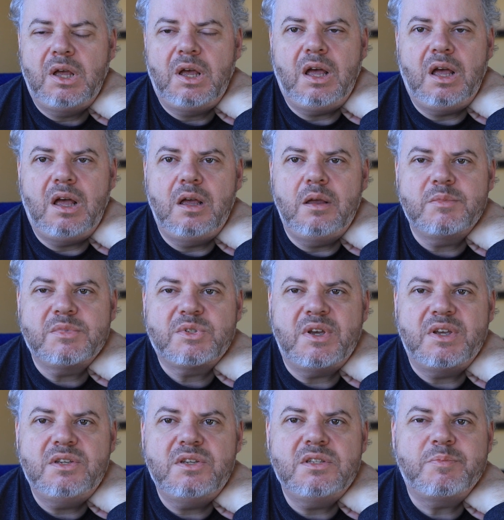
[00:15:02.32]
So I
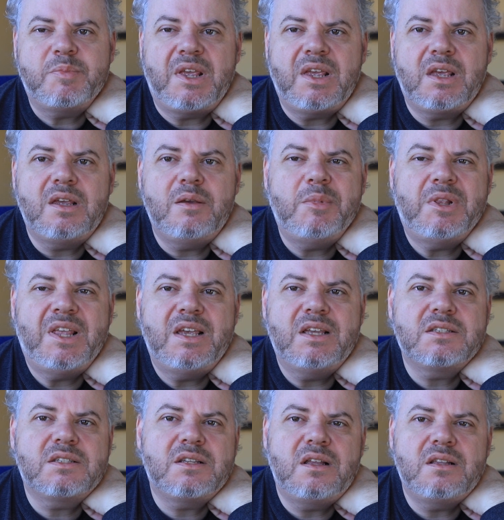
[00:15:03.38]
use pink
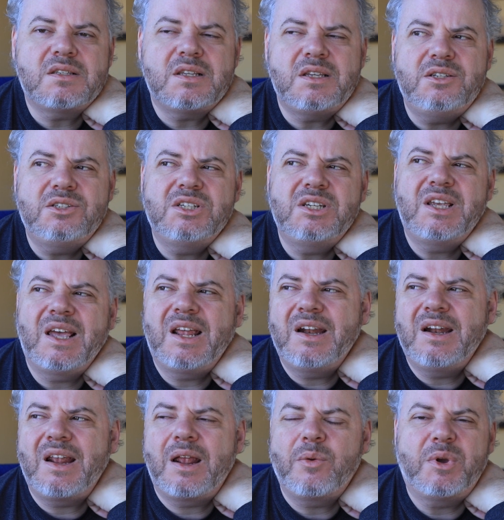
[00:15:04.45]
Himalayan salts. I usually get
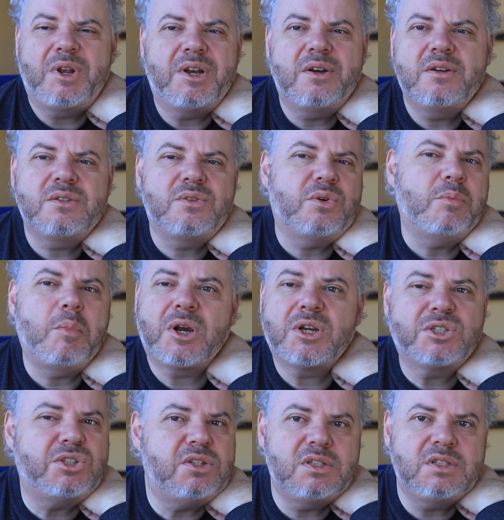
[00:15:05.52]
it at Winners or
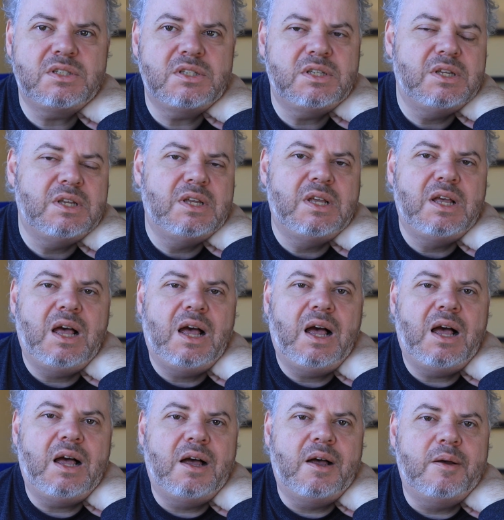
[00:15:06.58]
Marshall's.
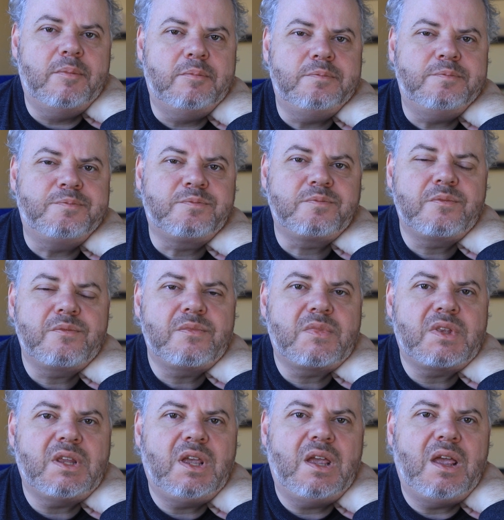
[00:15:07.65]
And
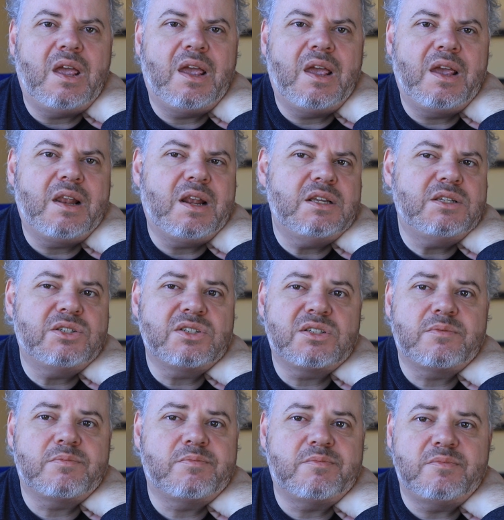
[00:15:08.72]
I
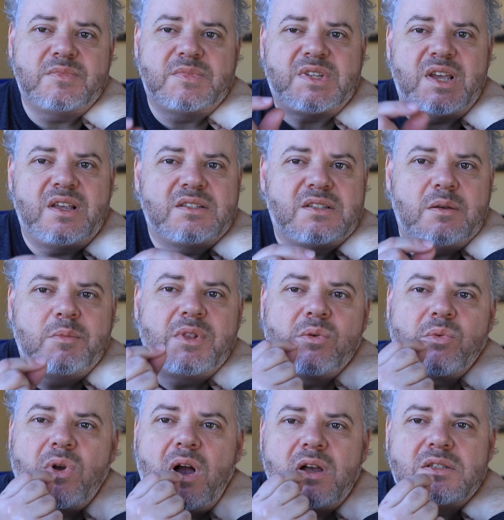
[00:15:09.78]
just take some of the
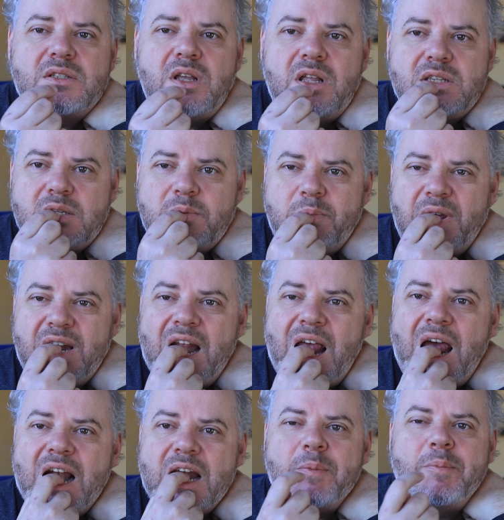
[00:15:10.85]
rock salts, put it
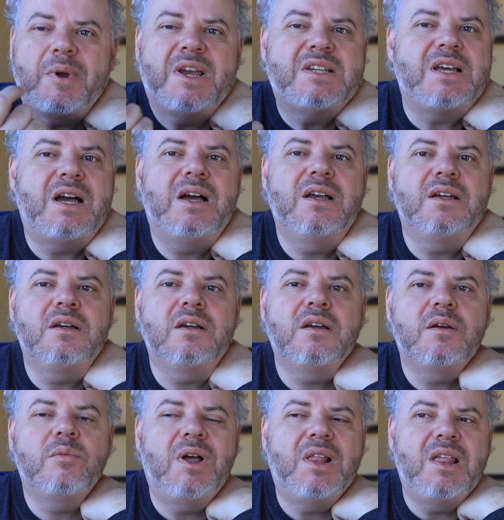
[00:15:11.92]
under my tongue
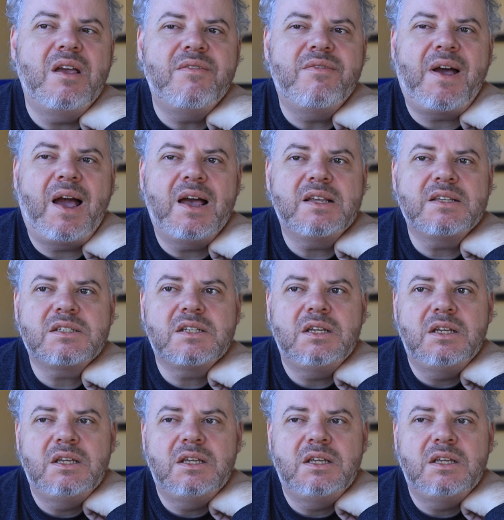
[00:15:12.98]
while I fast,